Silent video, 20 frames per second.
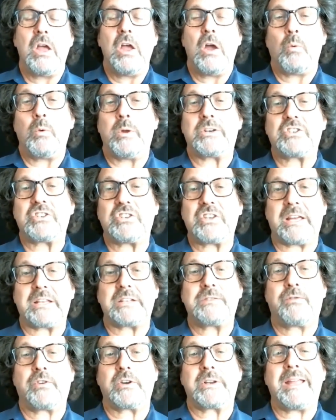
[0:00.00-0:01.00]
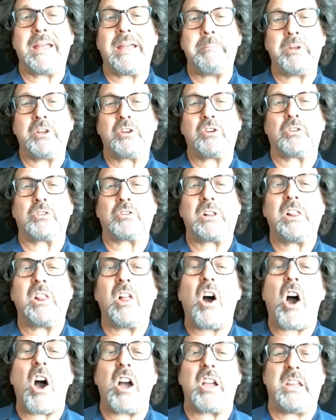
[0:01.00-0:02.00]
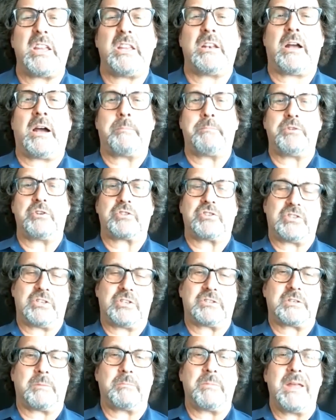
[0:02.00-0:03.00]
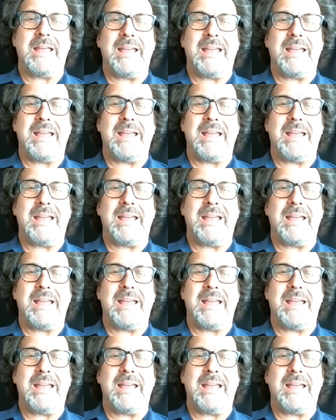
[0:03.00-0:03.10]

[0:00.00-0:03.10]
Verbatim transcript: which tests for chemical clogging up your system